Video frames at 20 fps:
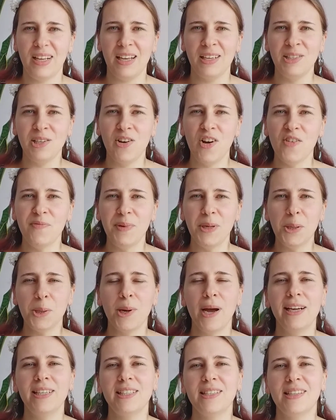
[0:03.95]
So I've been
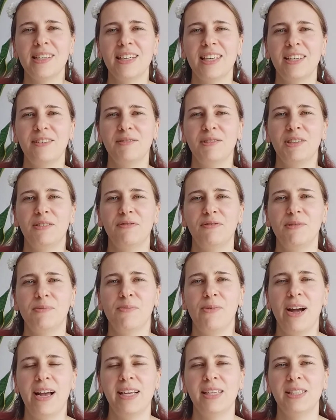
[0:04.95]
trying to think of different
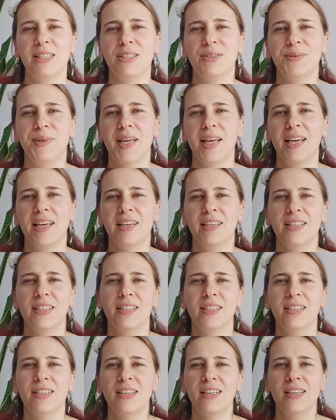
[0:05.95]
ways that we
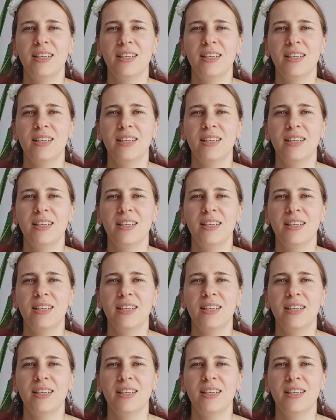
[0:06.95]
can